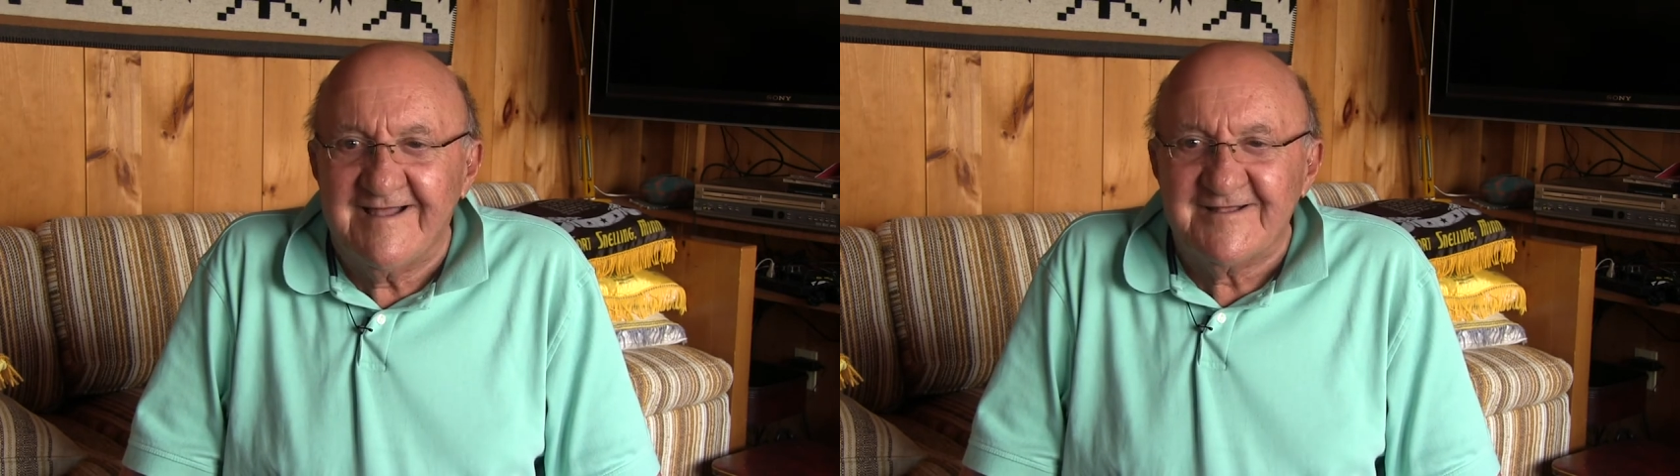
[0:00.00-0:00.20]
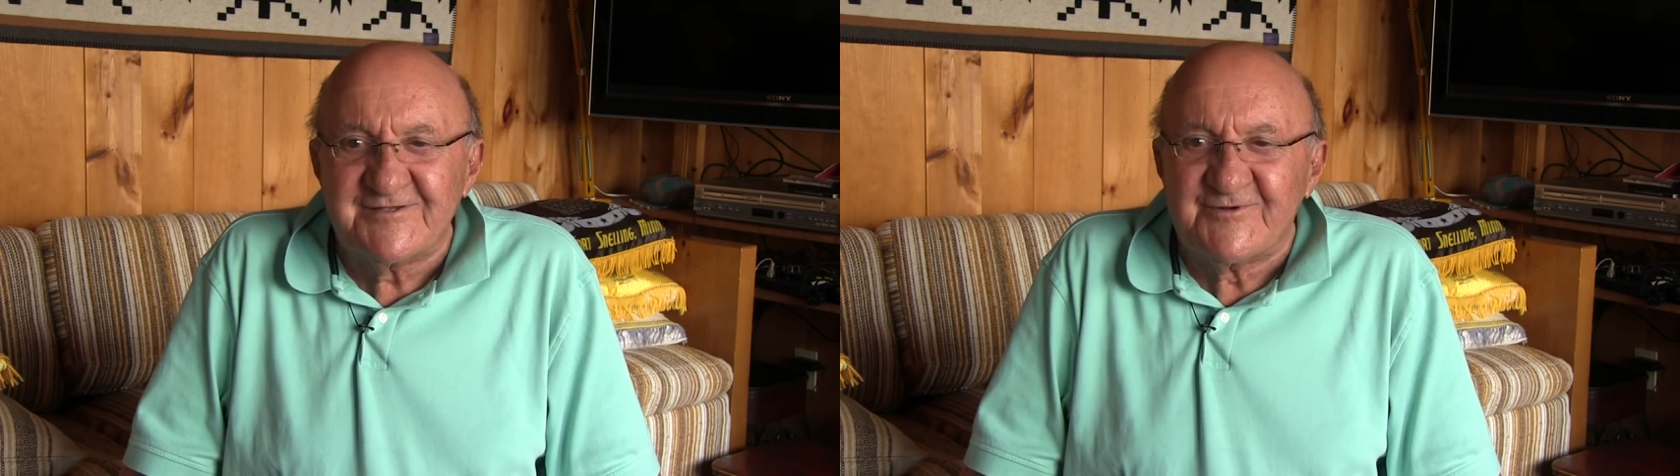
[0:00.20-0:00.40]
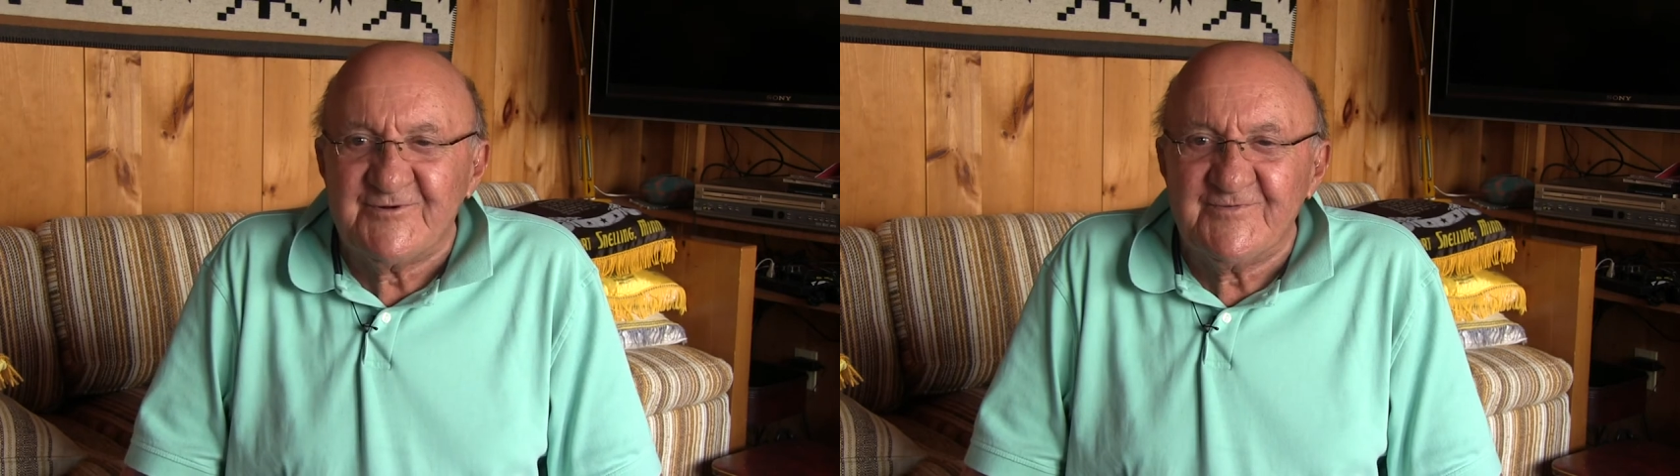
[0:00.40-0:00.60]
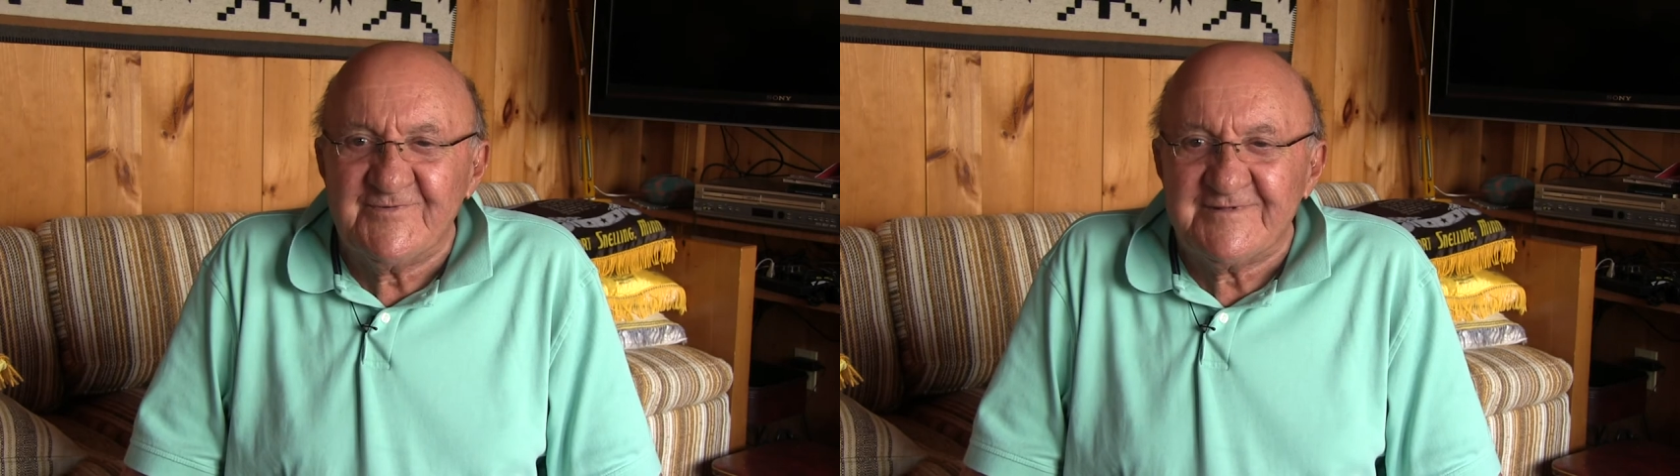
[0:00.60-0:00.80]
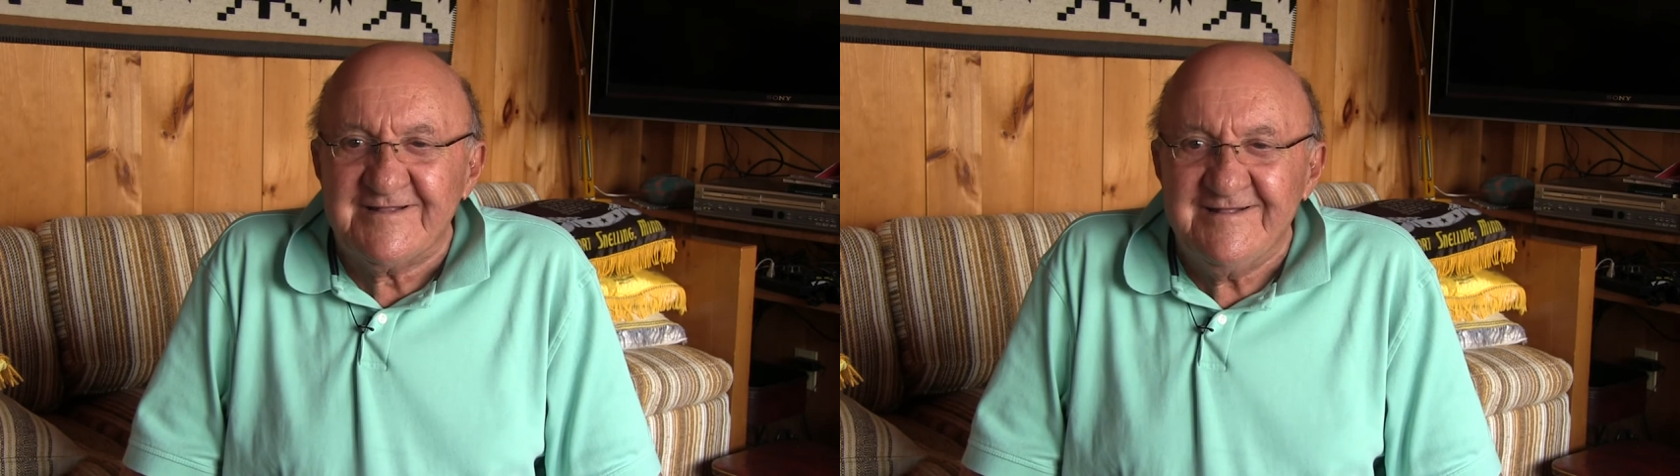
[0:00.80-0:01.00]
high school
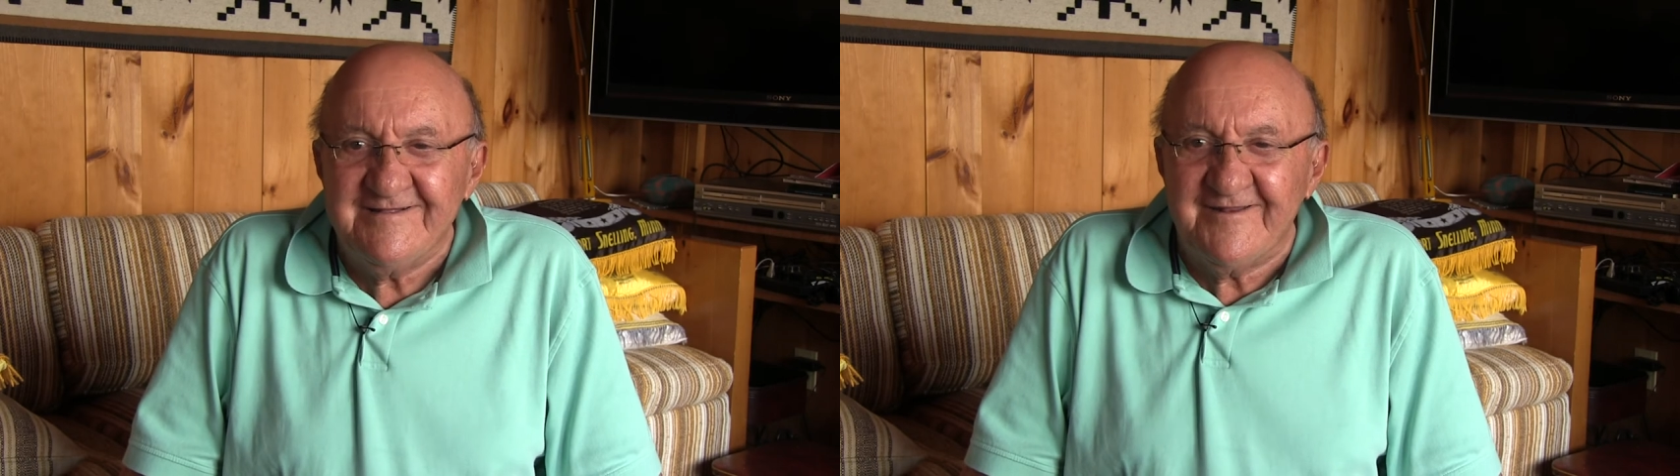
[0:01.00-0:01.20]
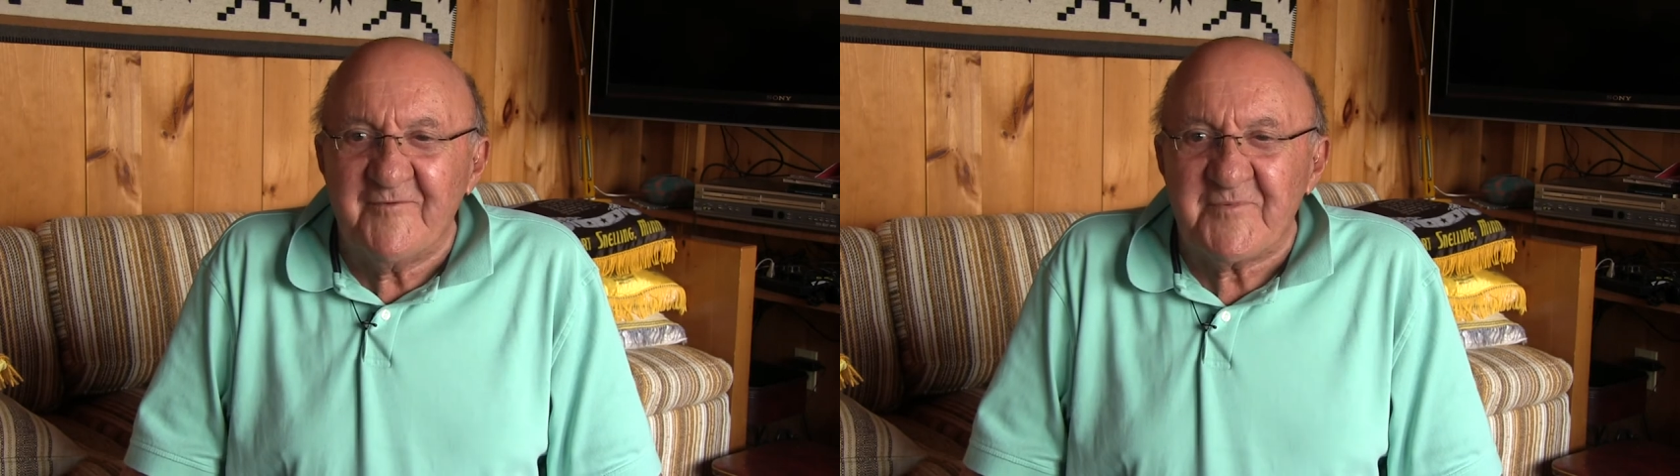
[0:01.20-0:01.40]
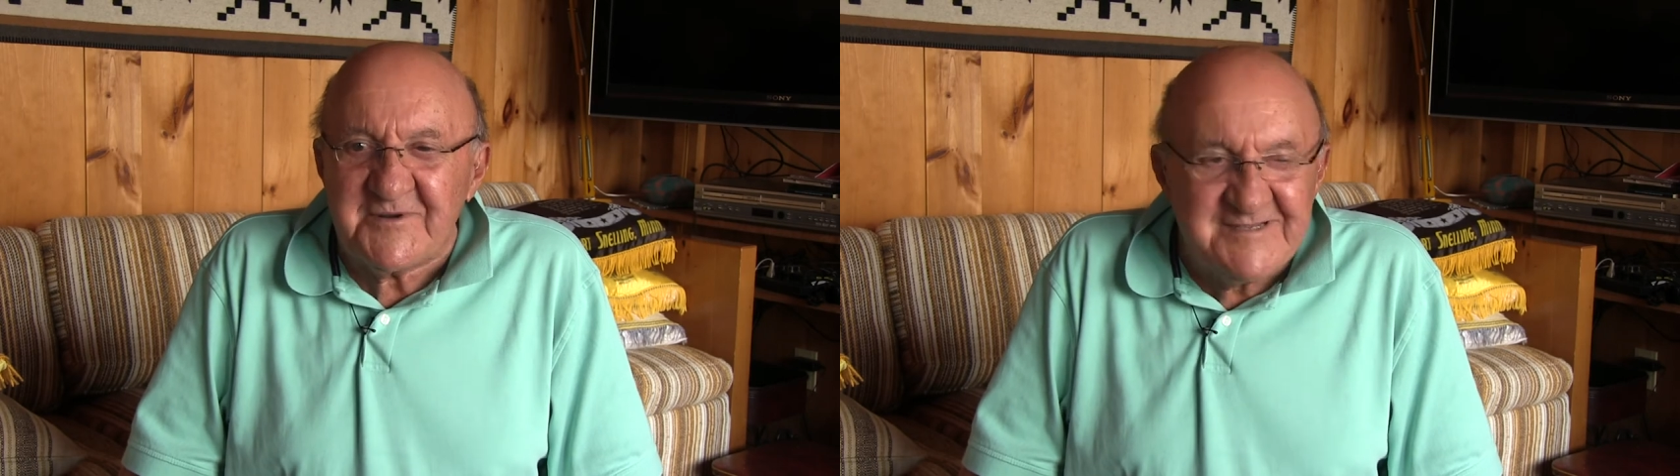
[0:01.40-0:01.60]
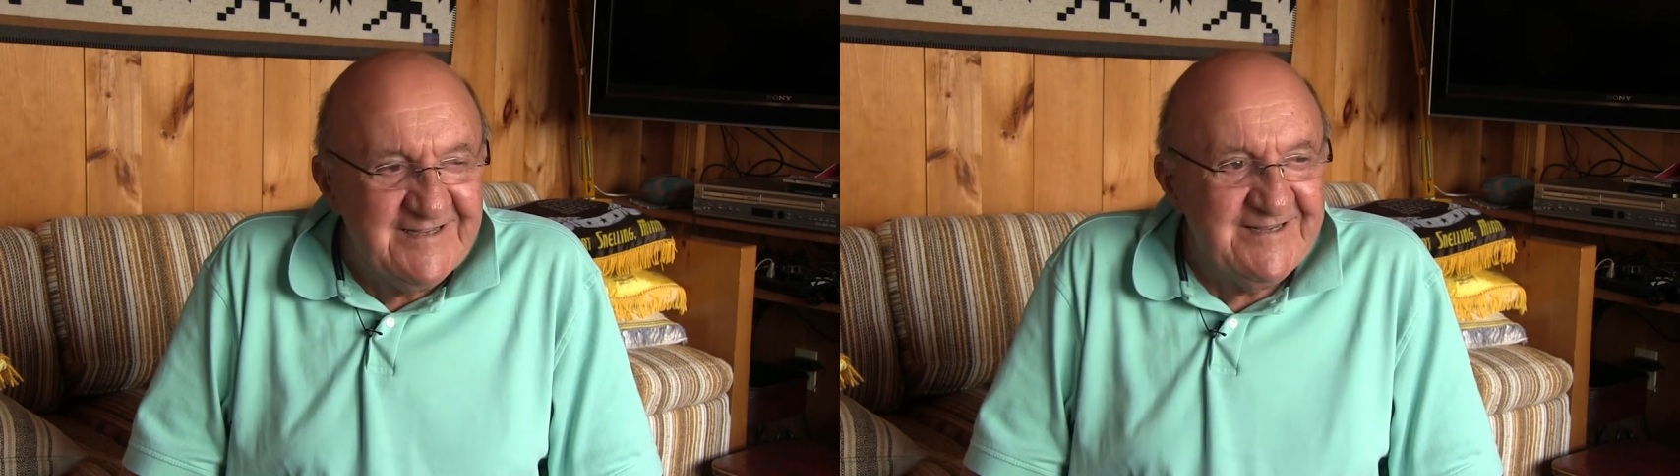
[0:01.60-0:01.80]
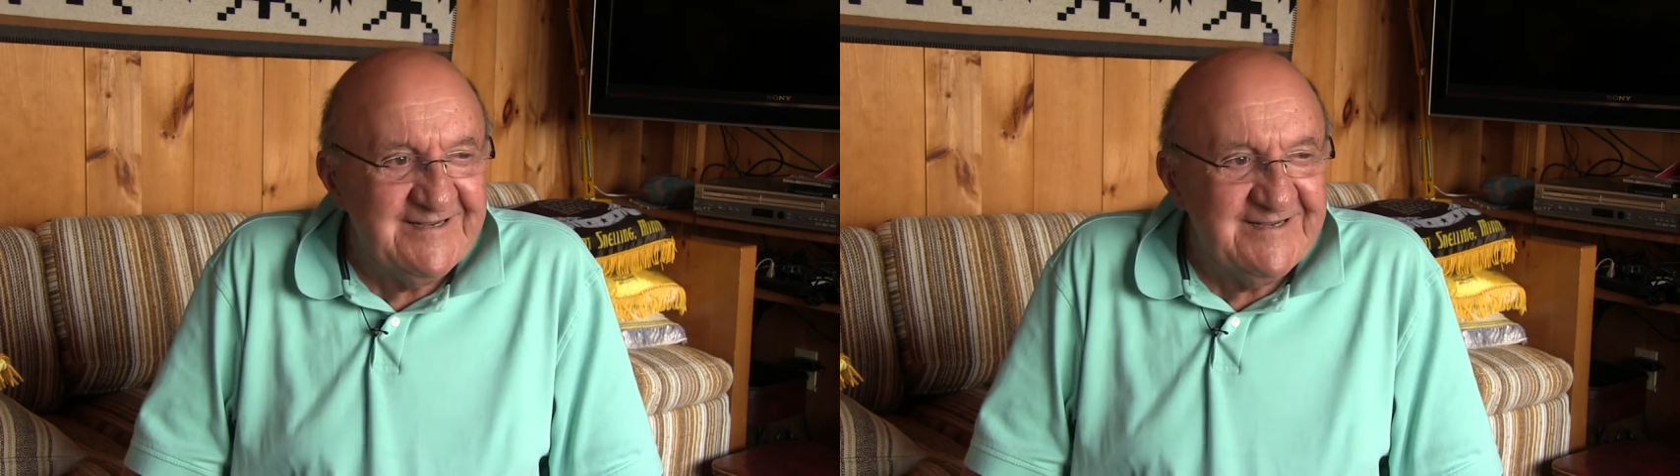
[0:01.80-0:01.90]
with numbers.